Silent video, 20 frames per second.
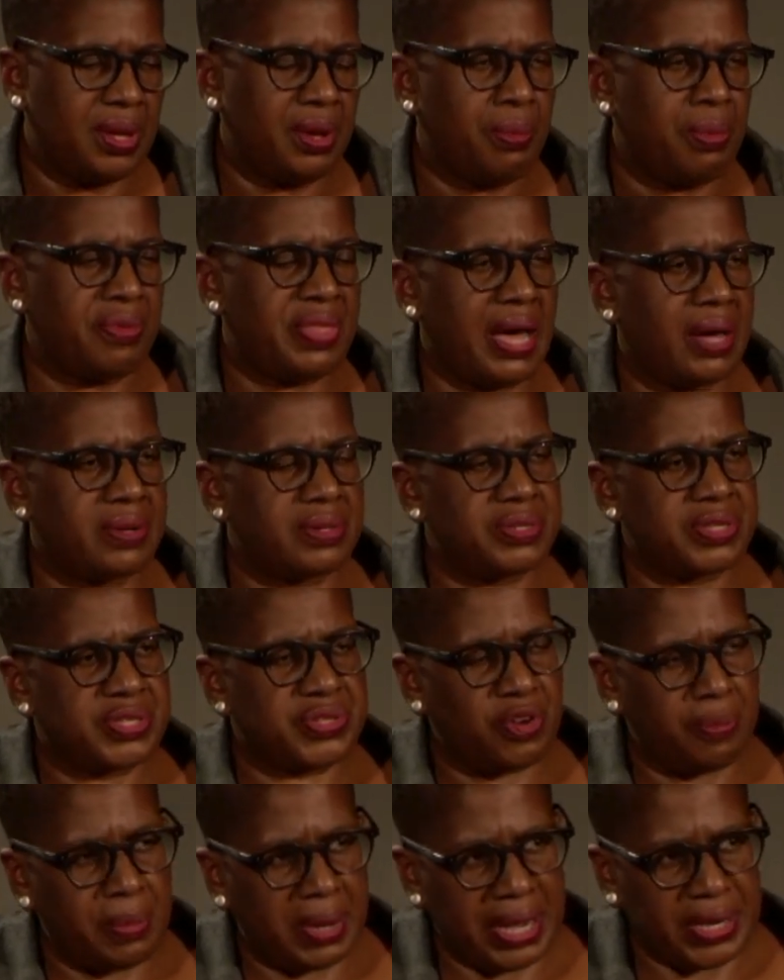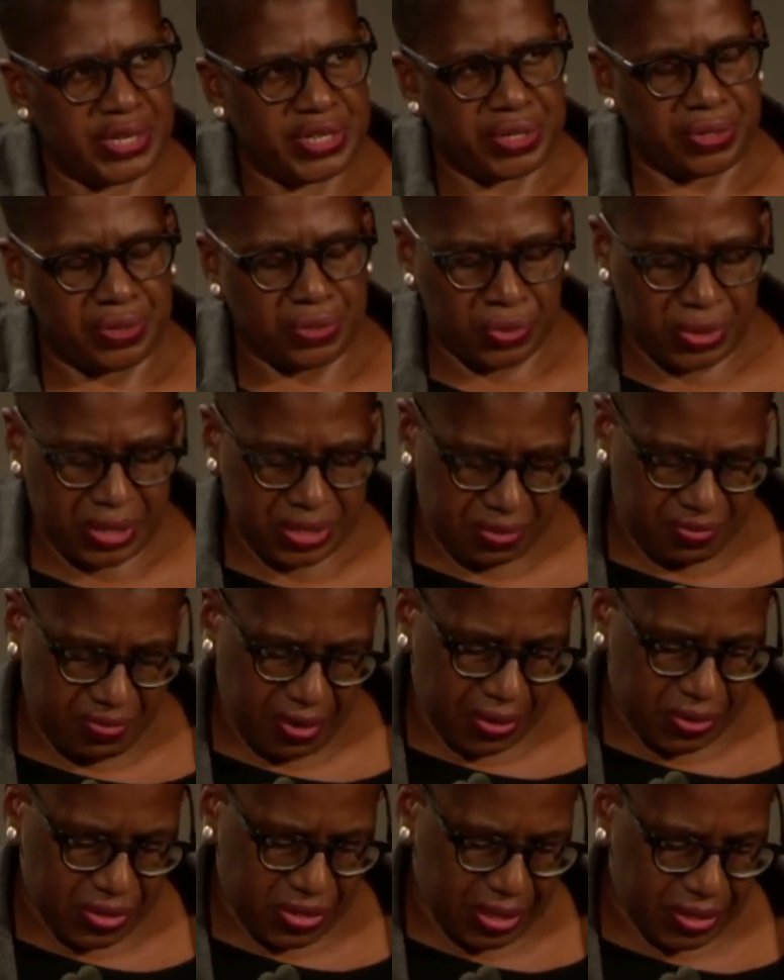without discrimination or
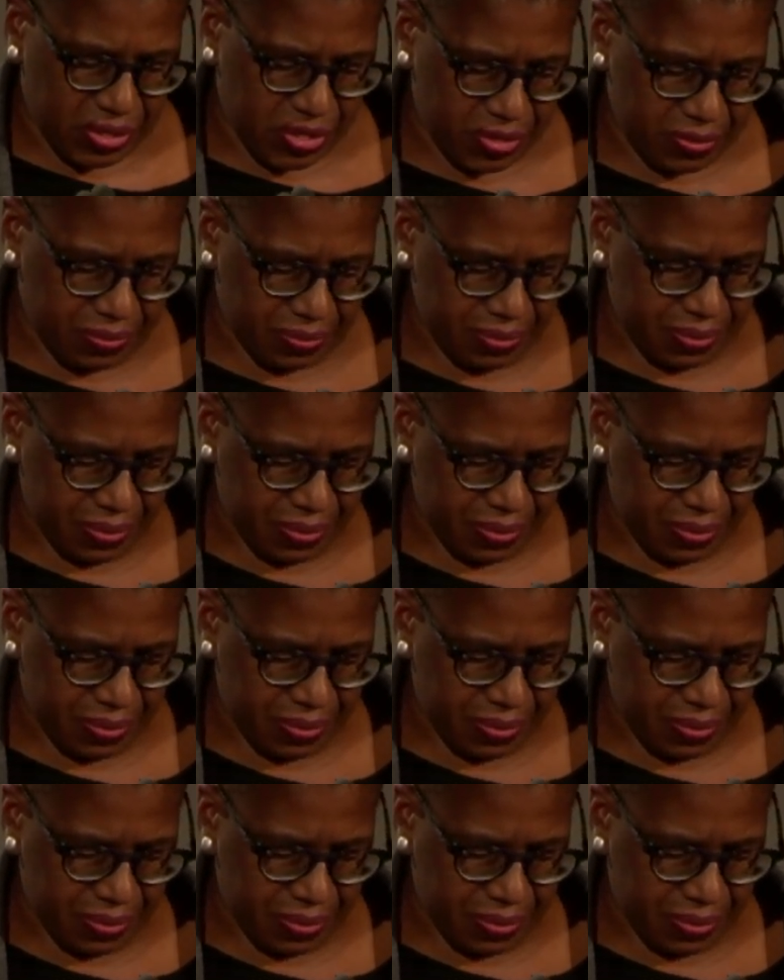disadvantage.